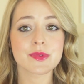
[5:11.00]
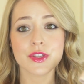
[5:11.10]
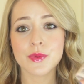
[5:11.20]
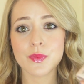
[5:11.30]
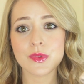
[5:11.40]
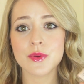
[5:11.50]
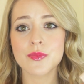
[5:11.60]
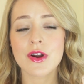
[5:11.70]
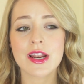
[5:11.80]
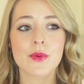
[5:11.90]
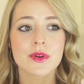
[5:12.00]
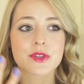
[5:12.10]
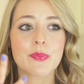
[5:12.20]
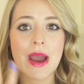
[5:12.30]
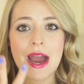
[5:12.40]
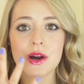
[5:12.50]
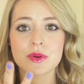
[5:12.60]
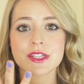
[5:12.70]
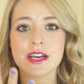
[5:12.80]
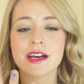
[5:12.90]
You really want to
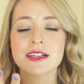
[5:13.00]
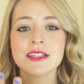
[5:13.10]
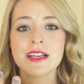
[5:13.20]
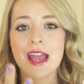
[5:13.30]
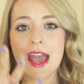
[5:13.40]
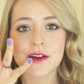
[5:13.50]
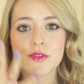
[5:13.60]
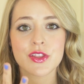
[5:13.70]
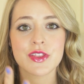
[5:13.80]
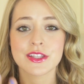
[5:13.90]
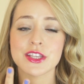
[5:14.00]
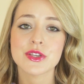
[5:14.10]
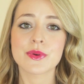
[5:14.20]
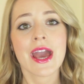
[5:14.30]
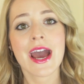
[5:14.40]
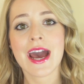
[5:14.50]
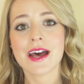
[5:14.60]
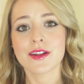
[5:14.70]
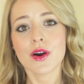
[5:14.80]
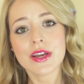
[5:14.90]
powder everything that you
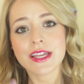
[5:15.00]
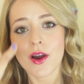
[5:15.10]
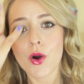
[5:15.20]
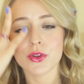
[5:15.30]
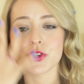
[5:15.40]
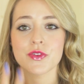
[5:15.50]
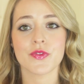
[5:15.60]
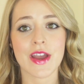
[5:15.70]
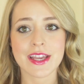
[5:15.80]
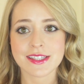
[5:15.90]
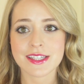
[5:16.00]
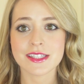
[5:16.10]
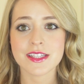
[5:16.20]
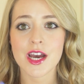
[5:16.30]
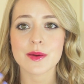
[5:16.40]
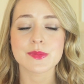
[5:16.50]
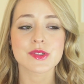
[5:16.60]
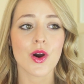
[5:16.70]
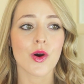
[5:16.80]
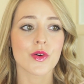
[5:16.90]
can on your face in
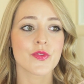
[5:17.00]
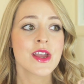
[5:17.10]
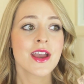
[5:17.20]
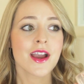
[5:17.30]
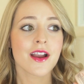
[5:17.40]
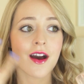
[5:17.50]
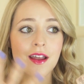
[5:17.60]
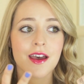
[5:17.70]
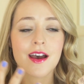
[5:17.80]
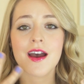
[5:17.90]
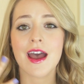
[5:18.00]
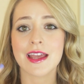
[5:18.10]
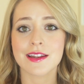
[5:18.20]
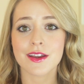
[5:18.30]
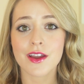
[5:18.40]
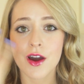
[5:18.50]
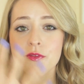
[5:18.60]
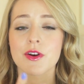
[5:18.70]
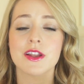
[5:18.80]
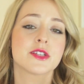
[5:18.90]
terms of colour and
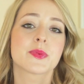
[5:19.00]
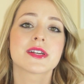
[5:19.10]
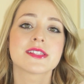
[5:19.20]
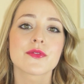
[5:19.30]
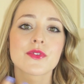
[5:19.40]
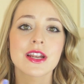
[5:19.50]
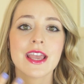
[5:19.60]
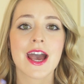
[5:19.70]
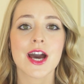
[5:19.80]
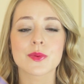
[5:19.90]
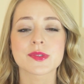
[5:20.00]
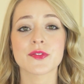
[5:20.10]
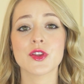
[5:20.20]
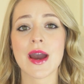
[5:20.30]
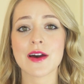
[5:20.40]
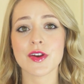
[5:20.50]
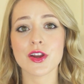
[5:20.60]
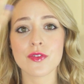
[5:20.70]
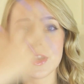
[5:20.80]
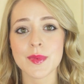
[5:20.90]
coverage, because it really helps. If you have a
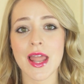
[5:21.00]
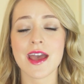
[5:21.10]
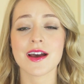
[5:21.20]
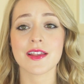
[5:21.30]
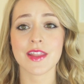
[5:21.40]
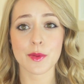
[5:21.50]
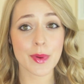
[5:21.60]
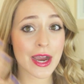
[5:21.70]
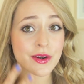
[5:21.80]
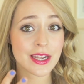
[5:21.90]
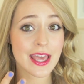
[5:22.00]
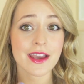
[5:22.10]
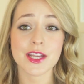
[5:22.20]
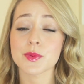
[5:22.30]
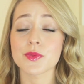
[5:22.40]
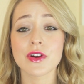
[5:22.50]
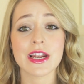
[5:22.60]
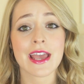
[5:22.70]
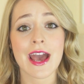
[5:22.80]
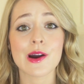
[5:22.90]
cream layer and then a powder layer, it will
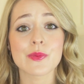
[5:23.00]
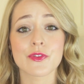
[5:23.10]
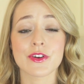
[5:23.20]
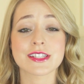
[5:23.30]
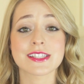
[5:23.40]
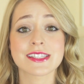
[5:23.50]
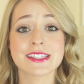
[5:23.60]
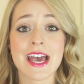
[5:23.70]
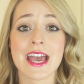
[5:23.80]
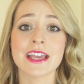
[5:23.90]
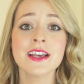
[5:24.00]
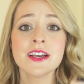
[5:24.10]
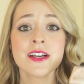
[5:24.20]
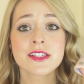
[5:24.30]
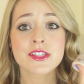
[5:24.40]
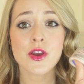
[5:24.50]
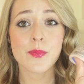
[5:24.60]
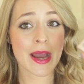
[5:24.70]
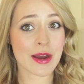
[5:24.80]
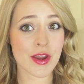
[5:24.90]
really help for it to stay. So
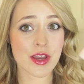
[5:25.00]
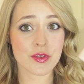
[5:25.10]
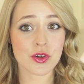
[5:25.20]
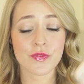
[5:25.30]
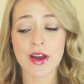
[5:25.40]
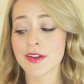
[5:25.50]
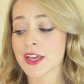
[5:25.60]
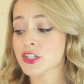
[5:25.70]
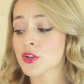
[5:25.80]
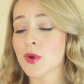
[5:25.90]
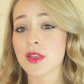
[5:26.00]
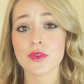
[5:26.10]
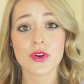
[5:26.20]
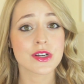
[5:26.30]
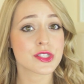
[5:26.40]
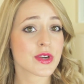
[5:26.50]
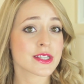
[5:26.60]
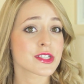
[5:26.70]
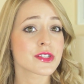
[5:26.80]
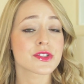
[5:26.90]
powder over your foundation, whether or not it's
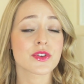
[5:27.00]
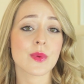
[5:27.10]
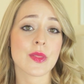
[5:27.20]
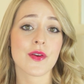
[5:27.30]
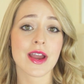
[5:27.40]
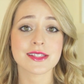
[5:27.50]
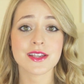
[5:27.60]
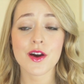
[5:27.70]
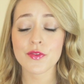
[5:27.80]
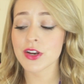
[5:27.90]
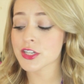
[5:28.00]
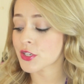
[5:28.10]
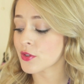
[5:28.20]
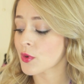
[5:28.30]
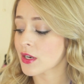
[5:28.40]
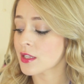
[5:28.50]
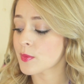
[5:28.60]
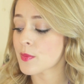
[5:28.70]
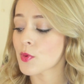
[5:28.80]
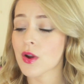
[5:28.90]
translucent or whether it has coverage and you want a little
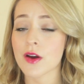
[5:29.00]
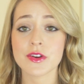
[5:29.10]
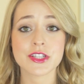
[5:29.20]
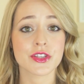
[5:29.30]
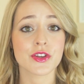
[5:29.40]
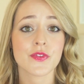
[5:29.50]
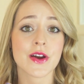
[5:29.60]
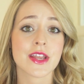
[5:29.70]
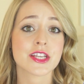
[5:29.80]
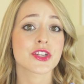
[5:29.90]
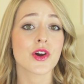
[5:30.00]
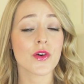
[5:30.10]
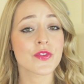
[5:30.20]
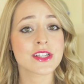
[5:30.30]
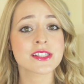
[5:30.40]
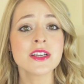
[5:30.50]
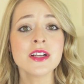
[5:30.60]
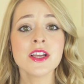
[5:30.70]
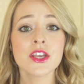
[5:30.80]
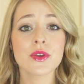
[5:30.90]
bit more coverage than your foundation offers.
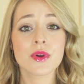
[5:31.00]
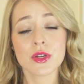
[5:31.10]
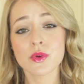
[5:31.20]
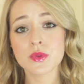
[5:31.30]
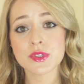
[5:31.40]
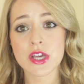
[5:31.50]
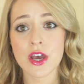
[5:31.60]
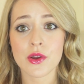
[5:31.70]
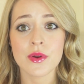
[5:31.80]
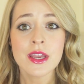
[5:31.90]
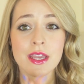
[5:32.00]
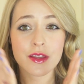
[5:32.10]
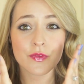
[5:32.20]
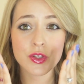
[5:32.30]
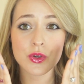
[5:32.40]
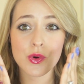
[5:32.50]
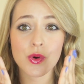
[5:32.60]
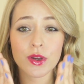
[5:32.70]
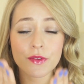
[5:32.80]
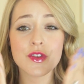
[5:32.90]
You can also, if
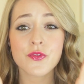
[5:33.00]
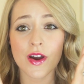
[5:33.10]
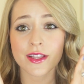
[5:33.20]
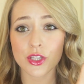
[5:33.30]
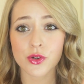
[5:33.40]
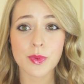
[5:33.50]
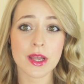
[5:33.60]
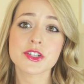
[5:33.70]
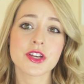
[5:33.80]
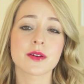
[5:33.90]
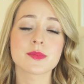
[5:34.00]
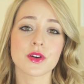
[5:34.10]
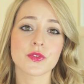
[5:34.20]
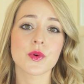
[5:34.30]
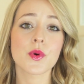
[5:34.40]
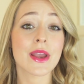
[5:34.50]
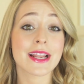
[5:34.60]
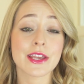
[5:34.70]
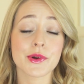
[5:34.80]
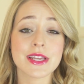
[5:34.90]
you find that your blush comes off
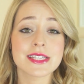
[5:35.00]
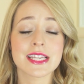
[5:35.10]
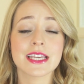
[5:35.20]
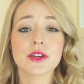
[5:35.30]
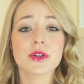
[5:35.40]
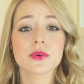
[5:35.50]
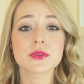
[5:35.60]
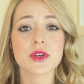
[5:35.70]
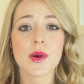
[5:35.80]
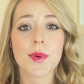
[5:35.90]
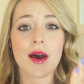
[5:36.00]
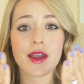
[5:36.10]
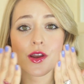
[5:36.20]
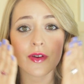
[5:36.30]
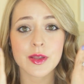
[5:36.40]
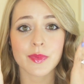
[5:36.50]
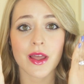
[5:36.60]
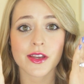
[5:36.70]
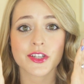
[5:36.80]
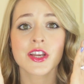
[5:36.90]
quickly or easily, you can also apply a cream
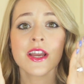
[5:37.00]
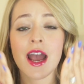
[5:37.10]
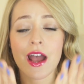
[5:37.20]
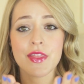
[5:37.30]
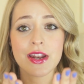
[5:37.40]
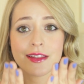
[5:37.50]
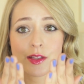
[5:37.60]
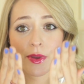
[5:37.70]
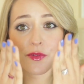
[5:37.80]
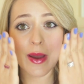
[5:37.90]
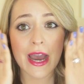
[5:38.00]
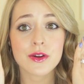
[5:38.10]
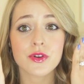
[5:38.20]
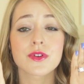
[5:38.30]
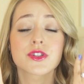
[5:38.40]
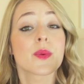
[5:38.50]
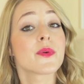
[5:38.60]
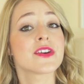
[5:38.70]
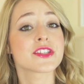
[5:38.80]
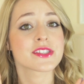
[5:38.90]
blush and then a little bit of powder on top
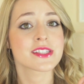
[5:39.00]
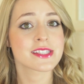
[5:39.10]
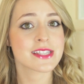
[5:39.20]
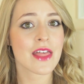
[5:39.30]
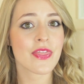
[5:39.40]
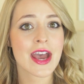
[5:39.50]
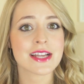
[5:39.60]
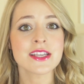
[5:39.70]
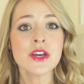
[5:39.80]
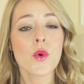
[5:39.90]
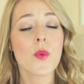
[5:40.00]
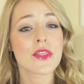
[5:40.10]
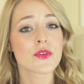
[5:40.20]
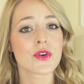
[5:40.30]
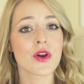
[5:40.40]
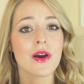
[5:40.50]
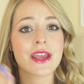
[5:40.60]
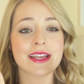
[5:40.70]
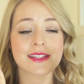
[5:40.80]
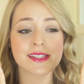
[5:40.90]
of it just to set that, whether or not
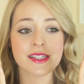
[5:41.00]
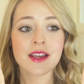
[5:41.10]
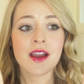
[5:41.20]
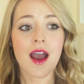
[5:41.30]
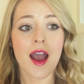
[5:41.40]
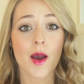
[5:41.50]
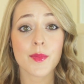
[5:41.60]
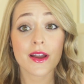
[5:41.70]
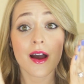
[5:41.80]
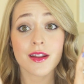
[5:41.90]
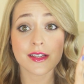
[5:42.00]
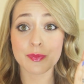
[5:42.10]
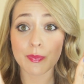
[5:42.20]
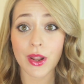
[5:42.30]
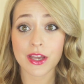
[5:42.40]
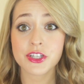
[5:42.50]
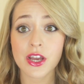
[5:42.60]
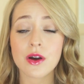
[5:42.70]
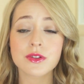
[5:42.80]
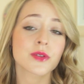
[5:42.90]
it's coloured
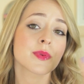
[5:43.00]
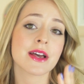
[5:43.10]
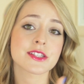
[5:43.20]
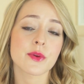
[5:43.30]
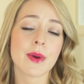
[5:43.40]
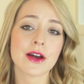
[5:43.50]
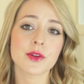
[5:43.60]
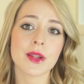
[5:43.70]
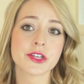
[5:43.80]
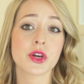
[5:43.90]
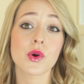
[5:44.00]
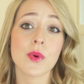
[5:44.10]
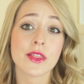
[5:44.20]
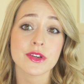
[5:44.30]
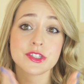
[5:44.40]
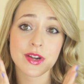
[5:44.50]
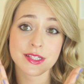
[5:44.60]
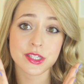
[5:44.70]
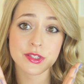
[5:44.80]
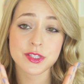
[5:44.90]
blusher on top of that, so powder blusher, or whether it's
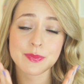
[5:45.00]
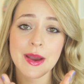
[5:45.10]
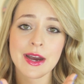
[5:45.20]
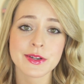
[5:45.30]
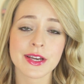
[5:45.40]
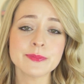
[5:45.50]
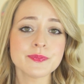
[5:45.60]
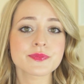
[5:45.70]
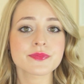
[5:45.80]
translucent powder.